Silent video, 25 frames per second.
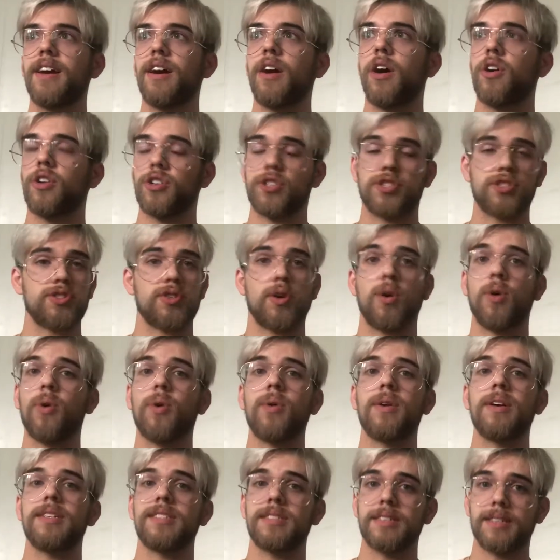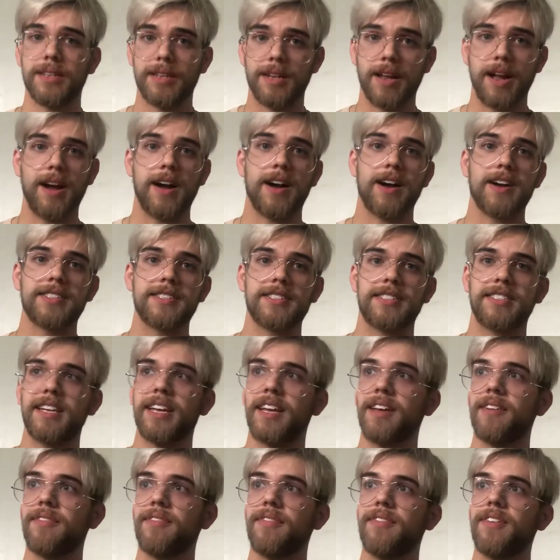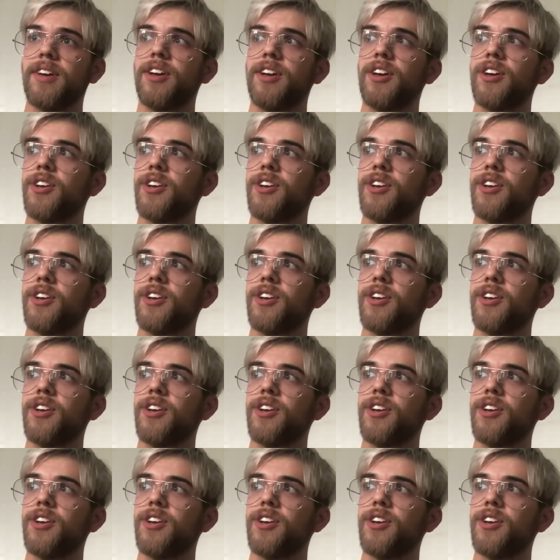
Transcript: Our soul is lost if